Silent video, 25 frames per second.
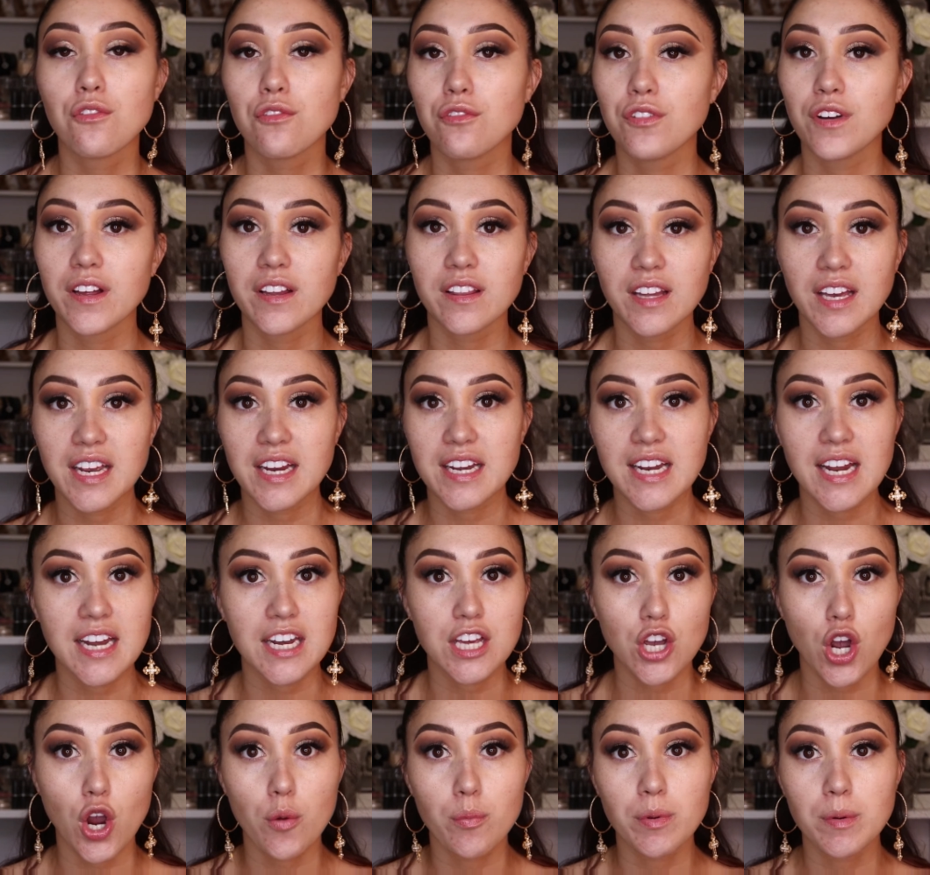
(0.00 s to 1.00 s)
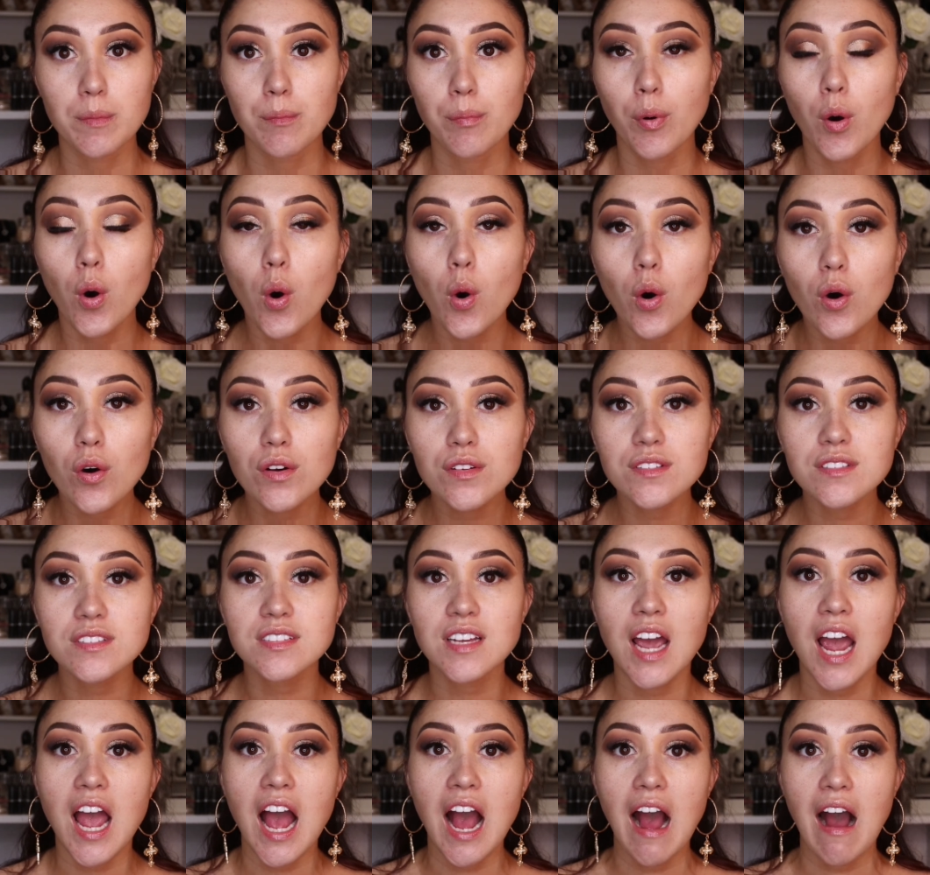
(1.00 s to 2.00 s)
fill in any open pores,
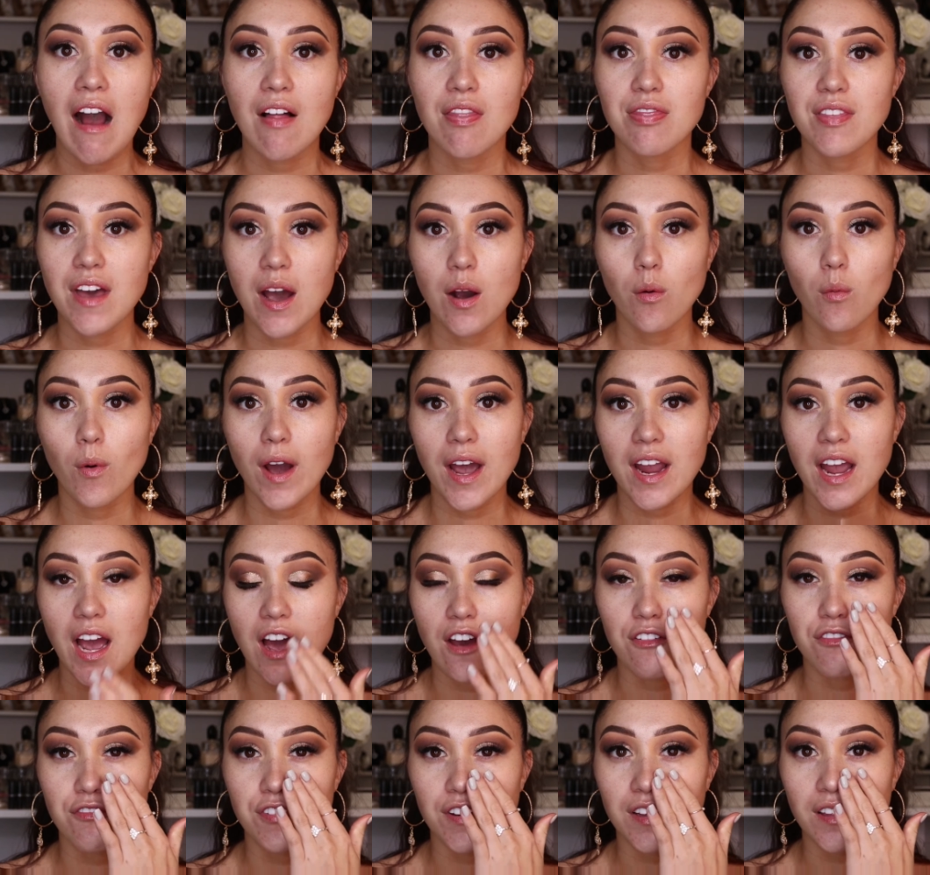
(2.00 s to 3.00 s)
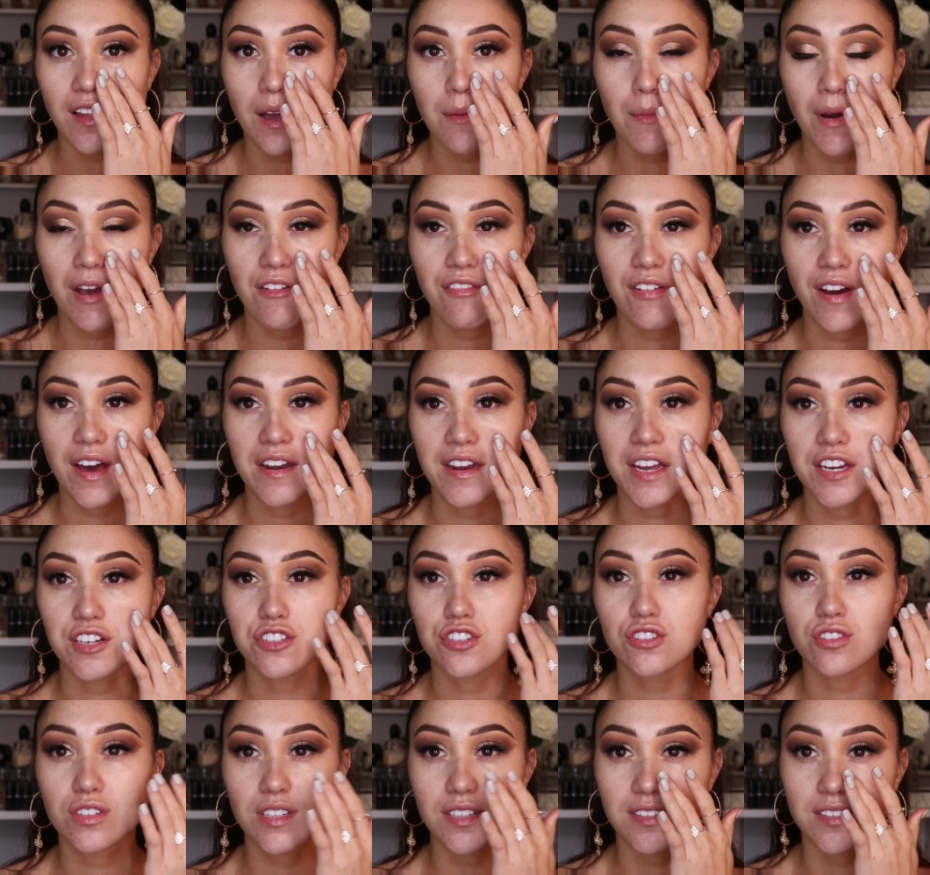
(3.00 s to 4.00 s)
and that way I feel like my
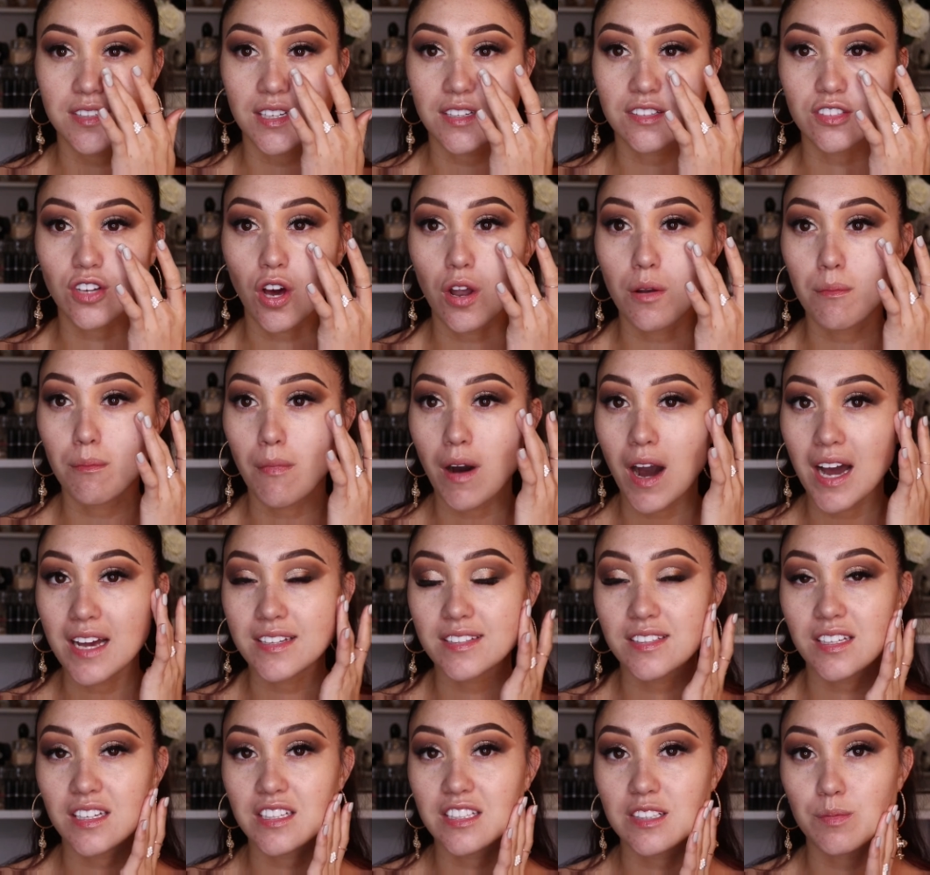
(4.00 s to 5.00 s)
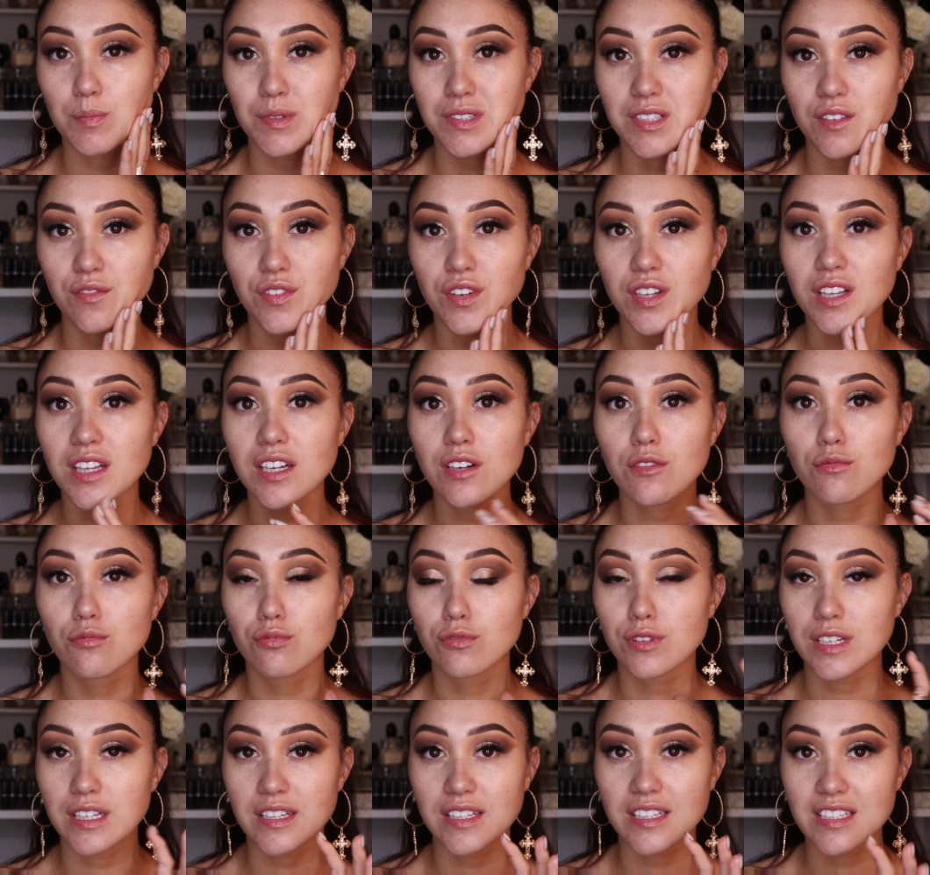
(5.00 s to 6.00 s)
foundation just sits on my skin specifically
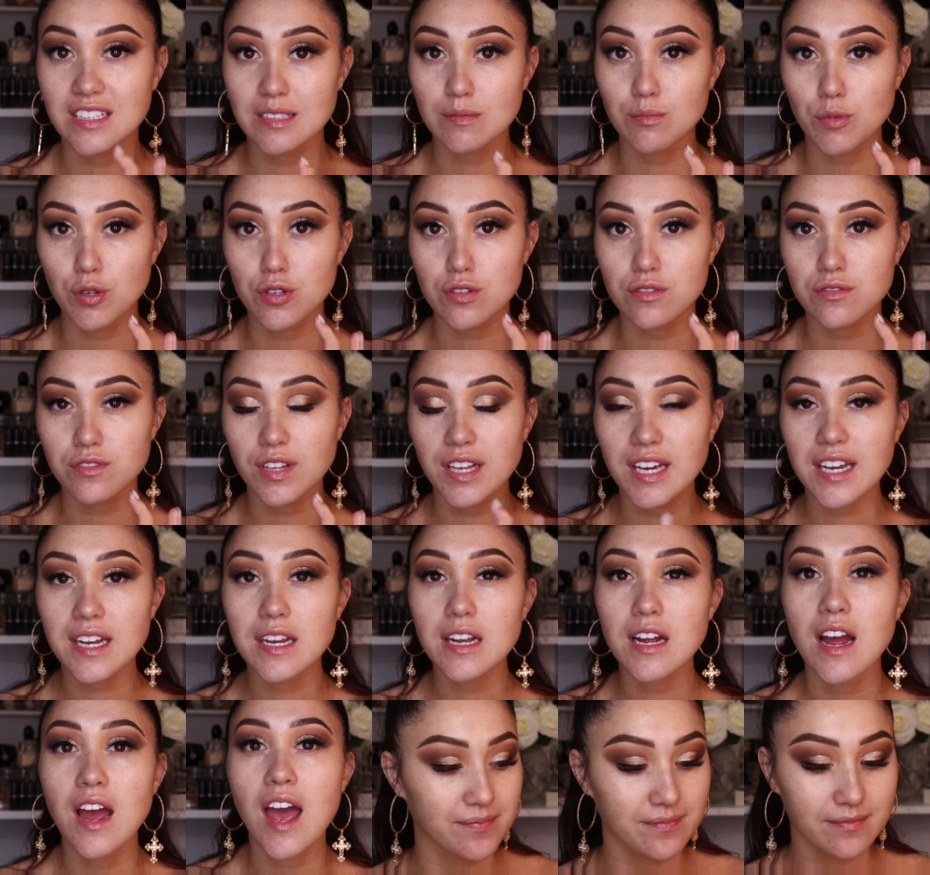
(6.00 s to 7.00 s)
really smoothly.